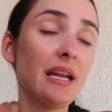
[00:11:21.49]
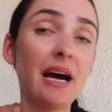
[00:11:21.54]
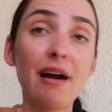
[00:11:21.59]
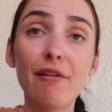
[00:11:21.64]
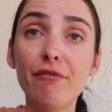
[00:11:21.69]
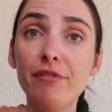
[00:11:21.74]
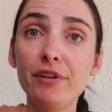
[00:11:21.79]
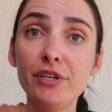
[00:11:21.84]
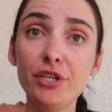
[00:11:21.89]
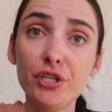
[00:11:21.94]

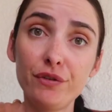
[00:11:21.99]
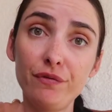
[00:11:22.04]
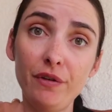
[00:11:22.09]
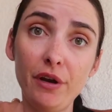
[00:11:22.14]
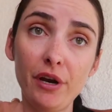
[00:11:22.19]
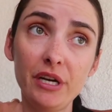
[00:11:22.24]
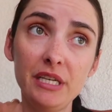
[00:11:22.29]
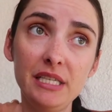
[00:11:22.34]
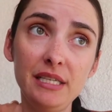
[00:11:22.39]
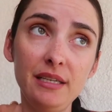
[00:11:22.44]
I've finished
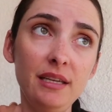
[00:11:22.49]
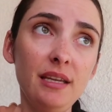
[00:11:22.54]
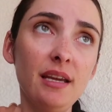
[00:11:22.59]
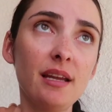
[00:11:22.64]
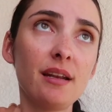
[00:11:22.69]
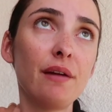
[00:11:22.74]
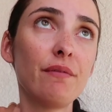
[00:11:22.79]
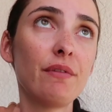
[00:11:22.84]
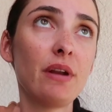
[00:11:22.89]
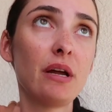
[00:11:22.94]
Verity
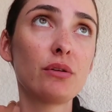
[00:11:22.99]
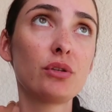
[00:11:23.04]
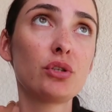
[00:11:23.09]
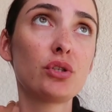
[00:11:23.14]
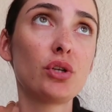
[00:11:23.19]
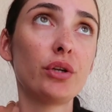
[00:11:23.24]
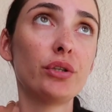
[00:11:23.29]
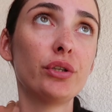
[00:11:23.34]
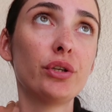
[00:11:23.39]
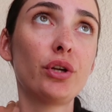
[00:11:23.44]
and I've now
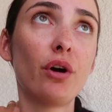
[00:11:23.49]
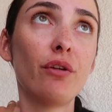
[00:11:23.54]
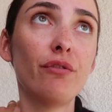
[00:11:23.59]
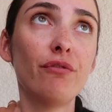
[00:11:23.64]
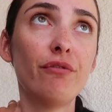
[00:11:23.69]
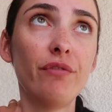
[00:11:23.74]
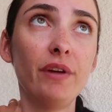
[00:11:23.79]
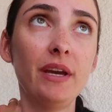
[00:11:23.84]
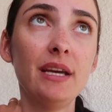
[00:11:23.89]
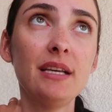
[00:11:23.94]
started
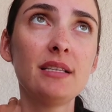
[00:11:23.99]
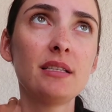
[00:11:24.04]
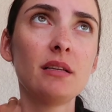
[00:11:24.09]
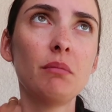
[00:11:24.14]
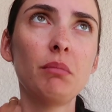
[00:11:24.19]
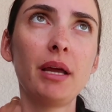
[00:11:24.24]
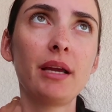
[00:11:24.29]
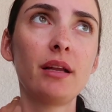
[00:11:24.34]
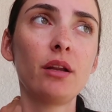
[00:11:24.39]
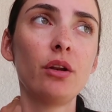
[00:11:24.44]
Confess.
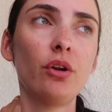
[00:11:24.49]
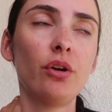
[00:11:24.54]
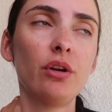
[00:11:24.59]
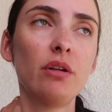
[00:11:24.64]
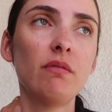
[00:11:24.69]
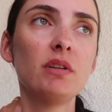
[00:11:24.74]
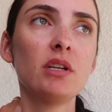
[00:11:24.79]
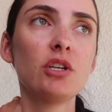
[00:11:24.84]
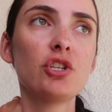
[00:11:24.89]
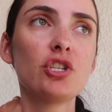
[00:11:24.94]
I'm like not
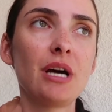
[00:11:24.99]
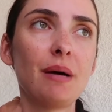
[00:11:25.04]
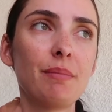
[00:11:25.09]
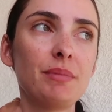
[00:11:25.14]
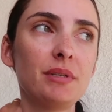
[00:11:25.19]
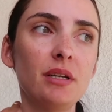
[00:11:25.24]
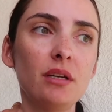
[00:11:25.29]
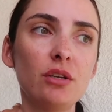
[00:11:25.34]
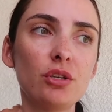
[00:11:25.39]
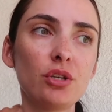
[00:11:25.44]
even a
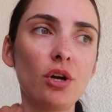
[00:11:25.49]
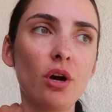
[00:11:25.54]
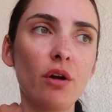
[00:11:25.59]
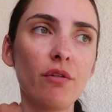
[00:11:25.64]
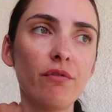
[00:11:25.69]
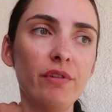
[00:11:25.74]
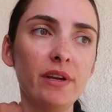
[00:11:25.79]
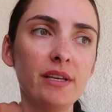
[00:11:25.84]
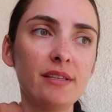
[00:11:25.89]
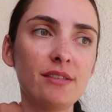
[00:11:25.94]
chapter into
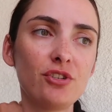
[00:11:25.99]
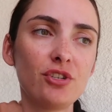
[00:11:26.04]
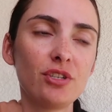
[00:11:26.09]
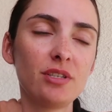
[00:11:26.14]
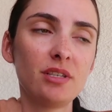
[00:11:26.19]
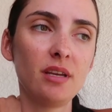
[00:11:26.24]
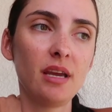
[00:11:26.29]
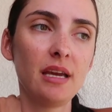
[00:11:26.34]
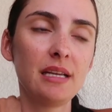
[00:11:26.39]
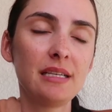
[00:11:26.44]
Confess
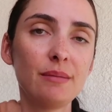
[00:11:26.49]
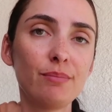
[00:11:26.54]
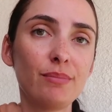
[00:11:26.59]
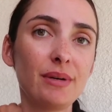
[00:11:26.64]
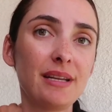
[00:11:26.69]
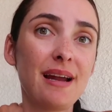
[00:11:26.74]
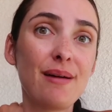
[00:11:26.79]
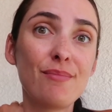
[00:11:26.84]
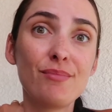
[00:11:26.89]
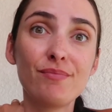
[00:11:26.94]
just yet,
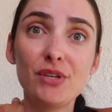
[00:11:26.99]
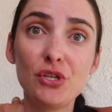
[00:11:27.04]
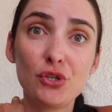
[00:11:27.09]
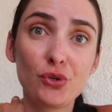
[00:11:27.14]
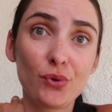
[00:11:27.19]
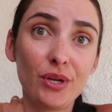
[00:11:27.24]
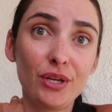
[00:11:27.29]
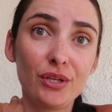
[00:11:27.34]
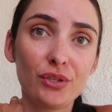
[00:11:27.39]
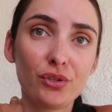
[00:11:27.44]
but I'm
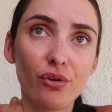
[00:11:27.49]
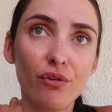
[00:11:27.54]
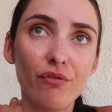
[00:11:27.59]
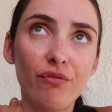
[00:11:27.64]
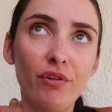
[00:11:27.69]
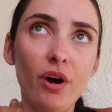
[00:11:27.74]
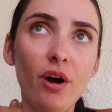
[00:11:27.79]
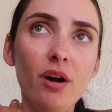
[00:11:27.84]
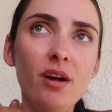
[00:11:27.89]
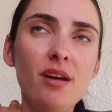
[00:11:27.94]
enjoying it so
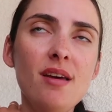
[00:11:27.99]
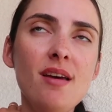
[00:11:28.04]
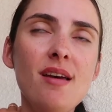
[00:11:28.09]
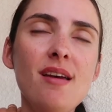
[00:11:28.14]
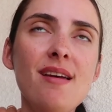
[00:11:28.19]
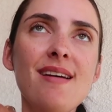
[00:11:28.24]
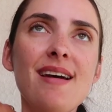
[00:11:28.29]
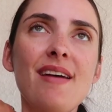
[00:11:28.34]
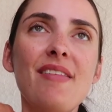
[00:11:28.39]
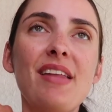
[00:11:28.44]
far.
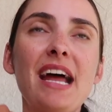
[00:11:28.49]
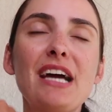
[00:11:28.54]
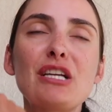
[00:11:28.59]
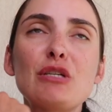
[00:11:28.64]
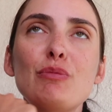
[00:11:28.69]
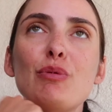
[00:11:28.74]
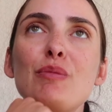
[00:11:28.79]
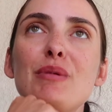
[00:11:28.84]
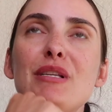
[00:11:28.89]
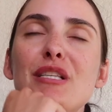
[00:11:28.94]
And then I
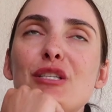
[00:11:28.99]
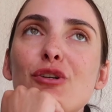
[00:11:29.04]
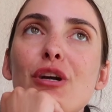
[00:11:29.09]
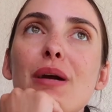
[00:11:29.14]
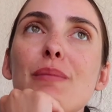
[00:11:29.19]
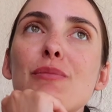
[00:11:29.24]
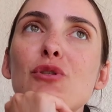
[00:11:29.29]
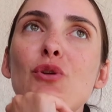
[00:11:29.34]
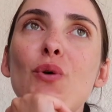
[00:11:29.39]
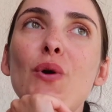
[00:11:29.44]
actually put on
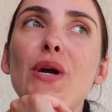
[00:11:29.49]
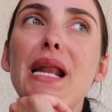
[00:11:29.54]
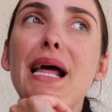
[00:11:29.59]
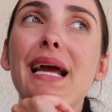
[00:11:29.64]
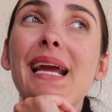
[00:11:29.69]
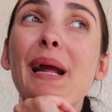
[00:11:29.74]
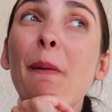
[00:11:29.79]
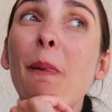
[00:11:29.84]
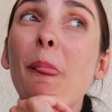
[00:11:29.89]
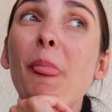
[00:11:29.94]
Instagram story
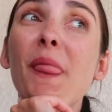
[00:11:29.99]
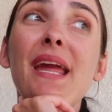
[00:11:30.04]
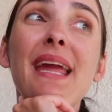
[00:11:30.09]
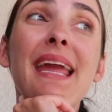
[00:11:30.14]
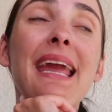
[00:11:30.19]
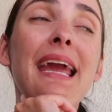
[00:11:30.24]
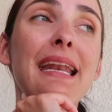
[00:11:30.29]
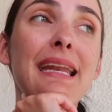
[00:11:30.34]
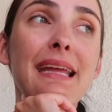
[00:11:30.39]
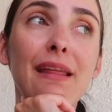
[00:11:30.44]
like
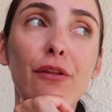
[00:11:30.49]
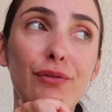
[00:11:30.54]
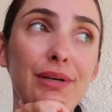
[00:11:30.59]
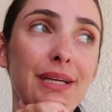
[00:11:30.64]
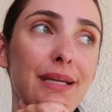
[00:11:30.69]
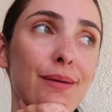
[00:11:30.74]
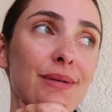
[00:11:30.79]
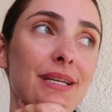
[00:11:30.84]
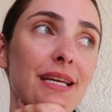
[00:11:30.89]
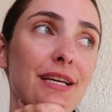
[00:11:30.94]
any other
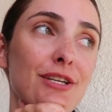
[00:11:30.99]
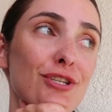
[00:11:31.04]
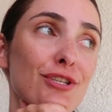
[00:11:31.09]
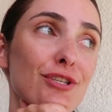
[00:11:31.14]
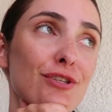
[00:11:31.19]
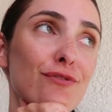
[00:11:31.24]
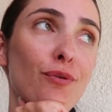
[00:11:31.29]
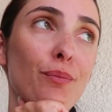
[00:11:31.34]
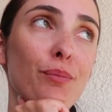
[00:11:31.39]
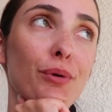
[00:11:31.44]

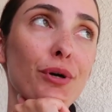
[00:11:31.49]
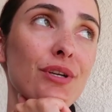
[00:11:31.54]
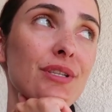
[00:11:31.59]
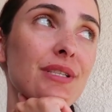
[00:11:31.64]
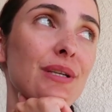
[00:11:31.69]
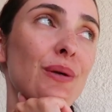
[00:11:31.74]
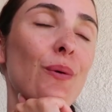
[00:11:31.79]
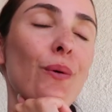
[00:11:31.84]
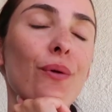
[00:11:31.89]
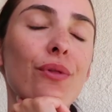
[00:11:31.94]
recommendations for books
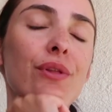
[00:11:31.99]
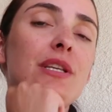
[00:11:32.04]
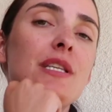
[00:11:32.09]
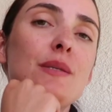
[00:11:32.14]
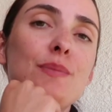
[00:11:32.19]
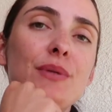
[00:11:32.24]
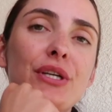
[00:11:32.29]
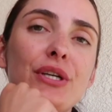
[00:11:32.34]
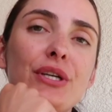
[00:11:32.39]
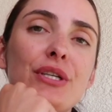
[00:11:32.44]
and authors,
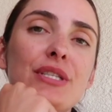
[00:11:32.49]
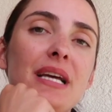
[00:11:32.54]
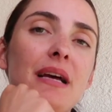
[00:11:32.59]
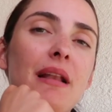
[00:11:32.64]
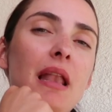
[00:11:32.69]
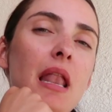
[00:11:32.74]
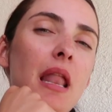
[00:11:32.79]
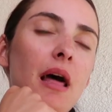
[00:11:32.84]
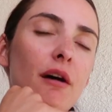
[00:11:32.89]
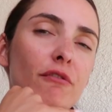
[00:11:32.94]
because I
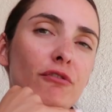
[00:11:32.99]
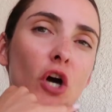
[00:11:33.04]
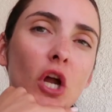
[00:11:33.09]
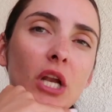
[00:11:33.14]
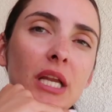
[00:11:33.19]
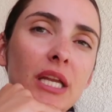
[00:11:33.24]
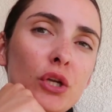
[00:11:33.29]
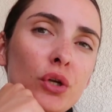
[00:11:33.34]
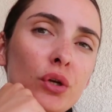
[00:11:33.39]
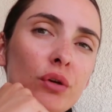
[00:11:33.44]
love
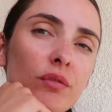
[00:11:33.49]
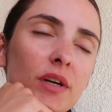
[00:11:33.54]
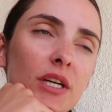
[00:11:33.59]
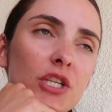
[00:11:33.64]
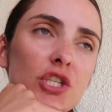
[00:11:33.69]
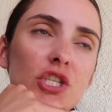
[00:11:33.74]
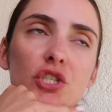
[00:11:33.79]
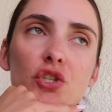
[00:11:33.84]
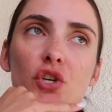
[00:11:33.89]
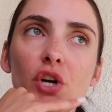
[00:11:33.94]
Colleen Hoover,
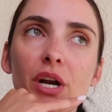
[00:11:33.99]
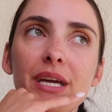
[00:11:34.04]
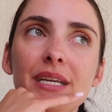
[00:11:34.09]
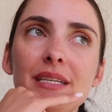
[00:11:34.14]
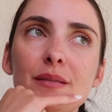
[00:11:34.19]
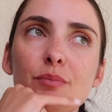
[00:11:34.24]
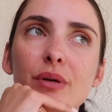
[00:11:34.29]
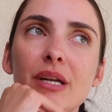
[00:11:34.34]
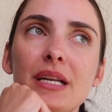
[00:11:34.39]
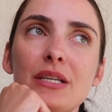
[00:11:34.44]
she's
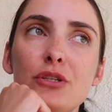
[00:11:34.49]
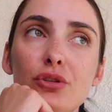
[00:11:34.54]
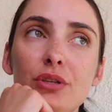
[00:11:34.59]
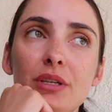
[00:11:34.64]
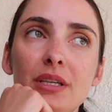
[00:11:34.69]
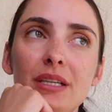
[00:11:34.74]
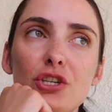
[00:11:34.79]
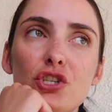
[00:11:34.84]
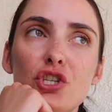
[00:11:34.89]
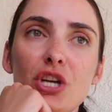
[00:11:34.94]
great, but I do
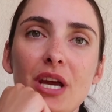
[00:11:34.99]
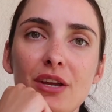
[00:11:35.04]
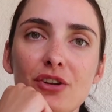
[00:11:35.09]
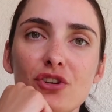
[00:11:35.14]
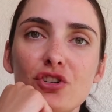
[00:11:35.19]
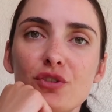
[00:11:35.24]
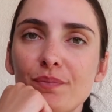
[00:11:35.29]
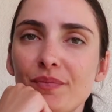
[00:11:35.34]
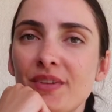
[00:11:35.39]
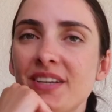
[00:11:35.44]
need a
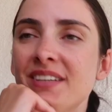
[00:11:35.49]
change.